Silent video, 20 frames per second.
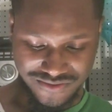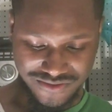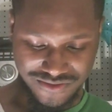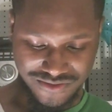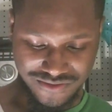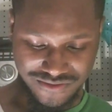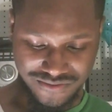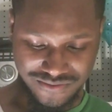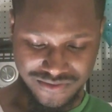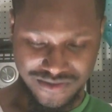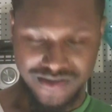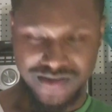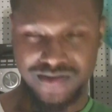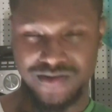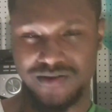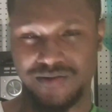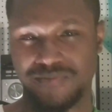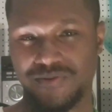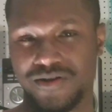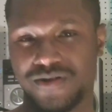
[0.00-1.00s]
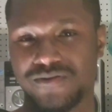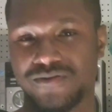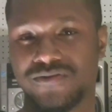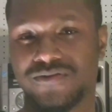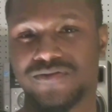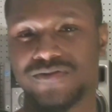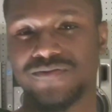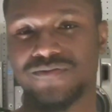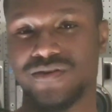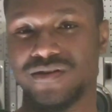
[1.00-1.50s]
So Apollo
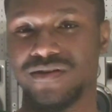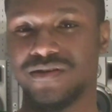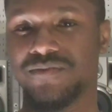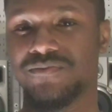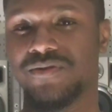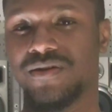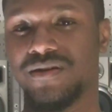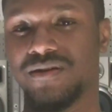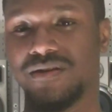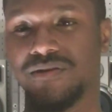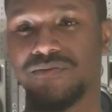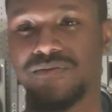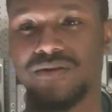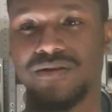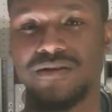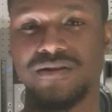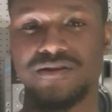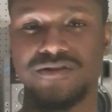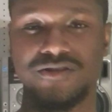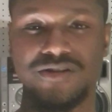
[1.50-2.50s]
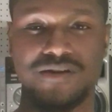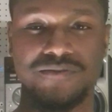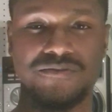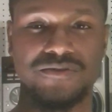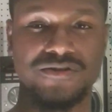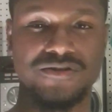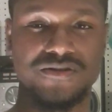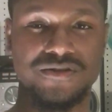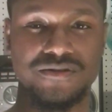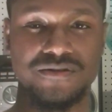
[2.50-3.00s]
Crews finally being able to get a
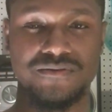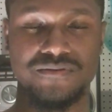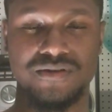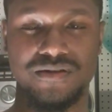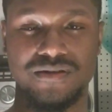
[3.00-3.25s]
championship,